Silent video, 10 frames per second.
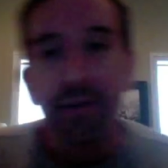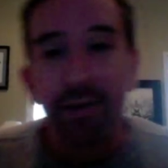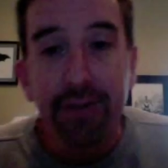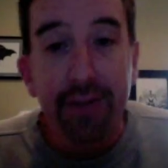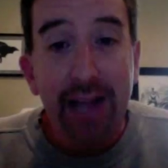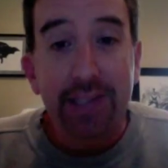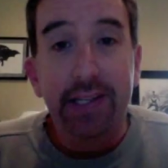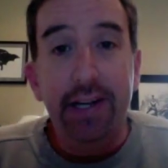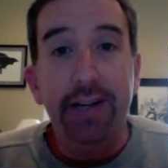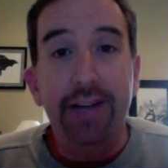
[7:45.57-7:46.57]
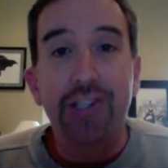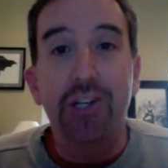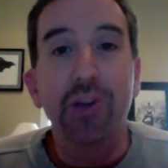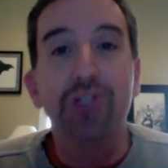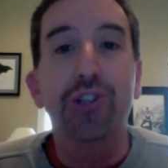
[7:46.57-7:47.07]
that's
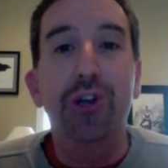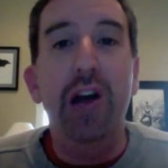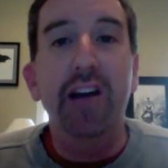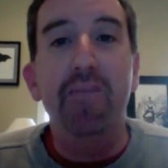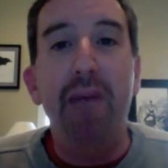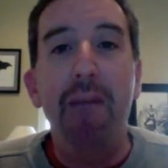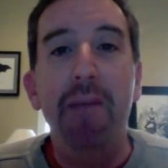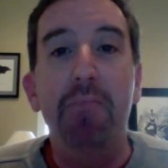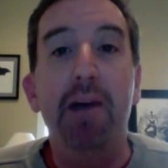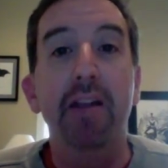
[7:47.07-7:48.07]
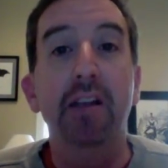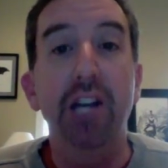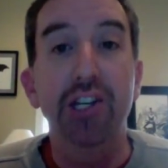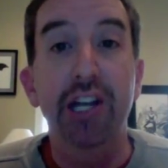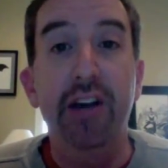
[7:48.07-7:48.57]
an original drawing of Batman by the
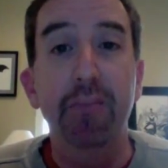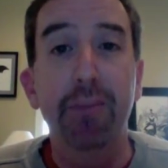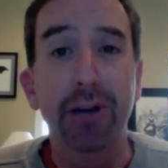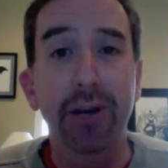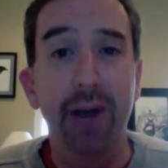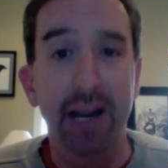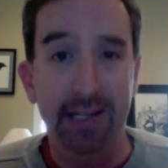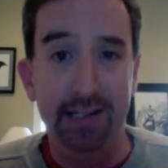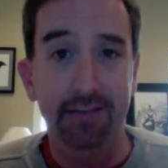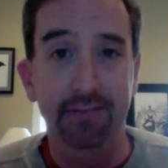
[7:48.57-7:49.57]
legendary Bernie Wrightson.